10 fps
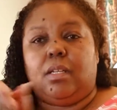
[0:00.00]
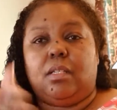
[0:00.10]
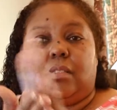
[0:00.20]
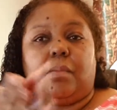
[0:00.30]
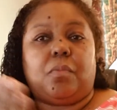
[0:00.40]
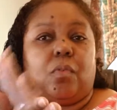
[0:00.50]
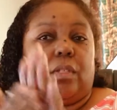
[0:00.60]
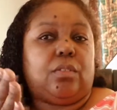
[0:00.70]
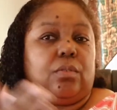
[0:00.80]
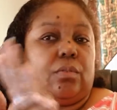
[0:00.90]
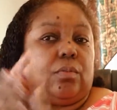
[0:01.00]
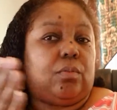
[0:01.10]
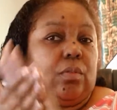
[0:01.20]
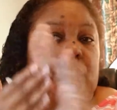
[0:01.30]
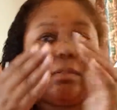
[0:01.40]
So I'm going
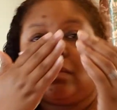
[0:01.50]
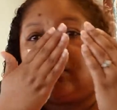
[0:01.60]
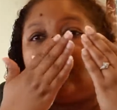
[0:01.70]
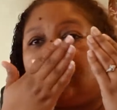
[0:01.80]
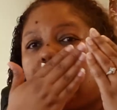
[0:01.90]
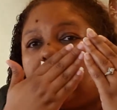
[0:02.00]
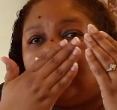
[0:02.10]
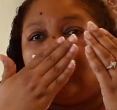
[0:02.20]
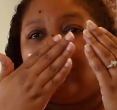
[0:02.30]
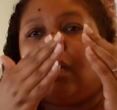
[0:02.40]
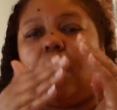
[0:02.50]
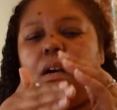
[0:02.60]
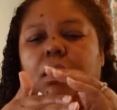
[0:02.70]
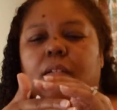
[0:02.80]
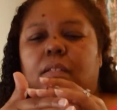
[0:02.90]
to,
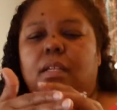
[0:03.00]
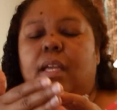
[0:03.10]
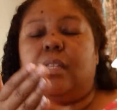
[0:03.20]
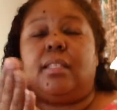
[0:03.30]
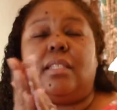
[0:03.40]
and